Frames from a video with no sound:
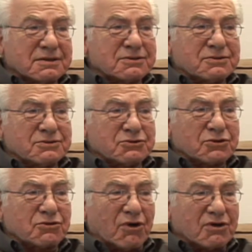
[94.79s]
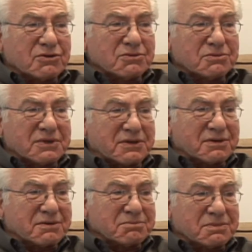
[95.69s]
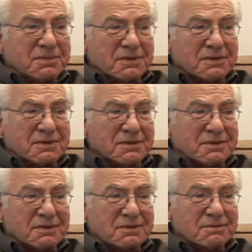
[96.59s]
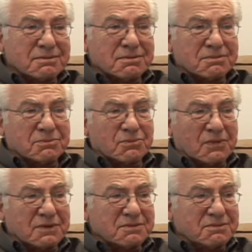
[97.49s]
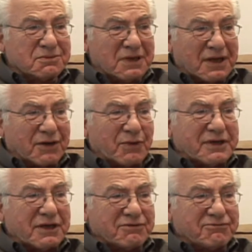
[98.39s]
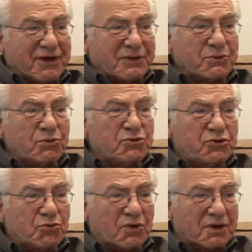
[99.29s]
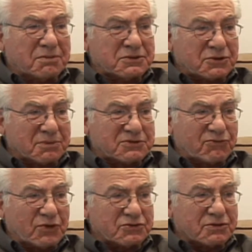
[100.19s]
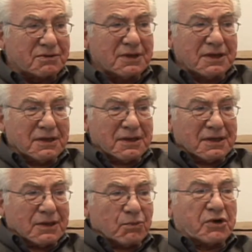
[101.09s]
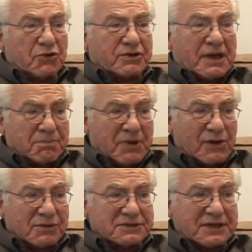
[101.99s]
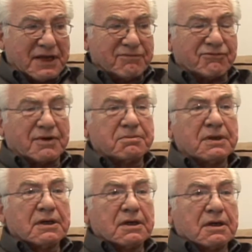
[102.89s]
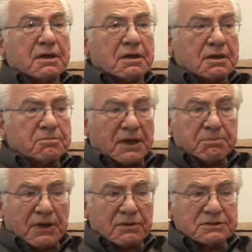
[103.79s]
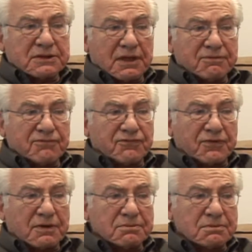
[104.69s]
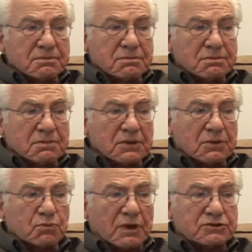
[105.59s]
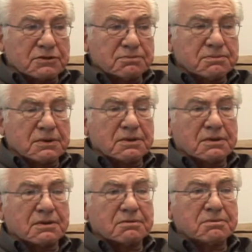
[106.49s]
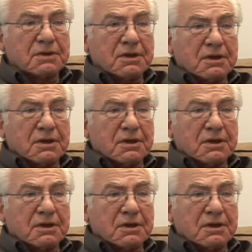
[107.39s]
in Chicago where uh, one had to identify who you were in terms of what your where your parents came from. Mm. Uh, and my parents came from uh, Russia. Um,